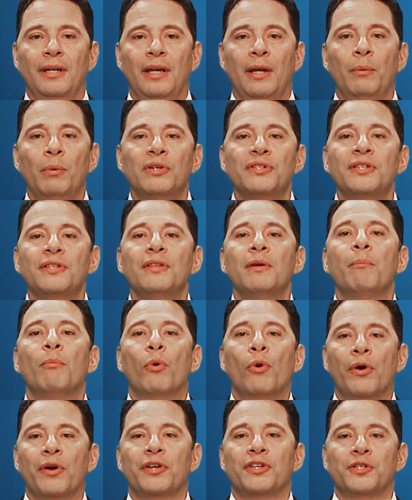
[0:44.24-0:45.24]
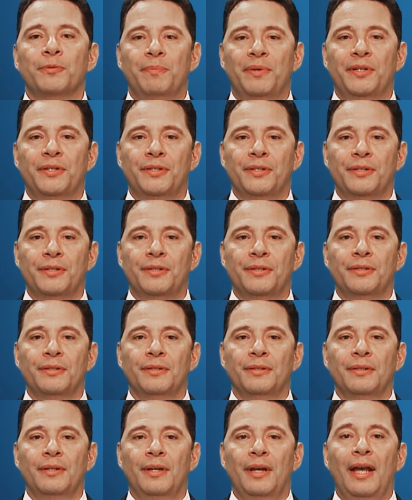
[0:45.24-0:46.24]
He was in the mortgage business,
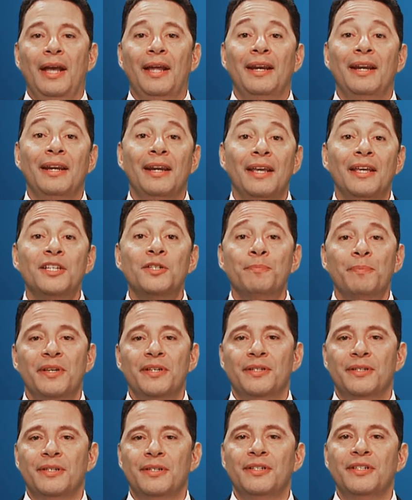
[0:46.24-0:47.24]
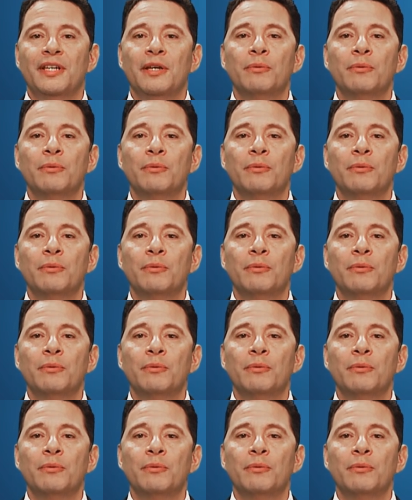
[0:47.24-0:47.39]
and in his business,